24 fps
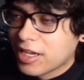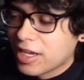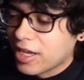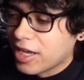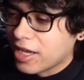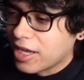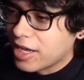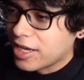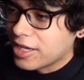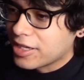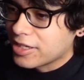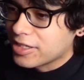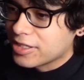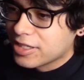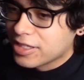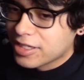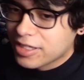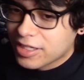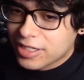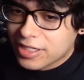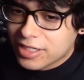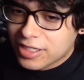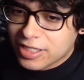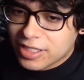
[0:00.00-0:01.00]
And
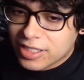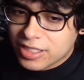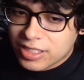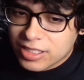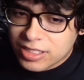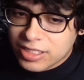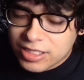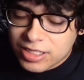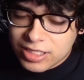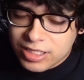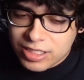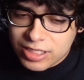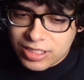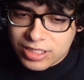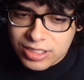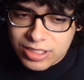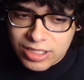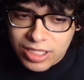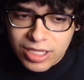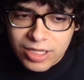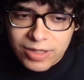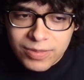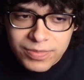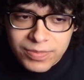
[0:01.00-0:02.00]

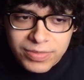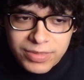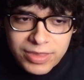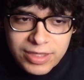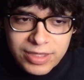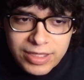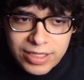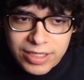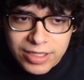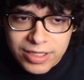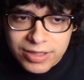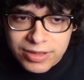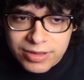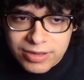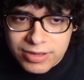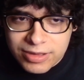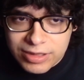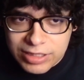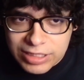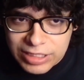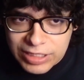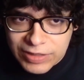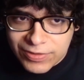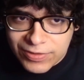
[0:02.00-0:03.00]
yeah,
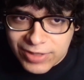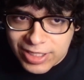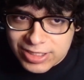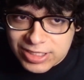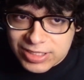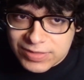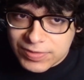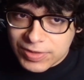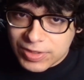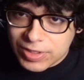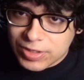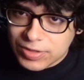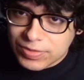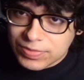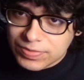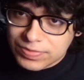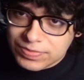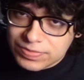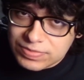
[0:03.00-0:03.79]
if you like this video,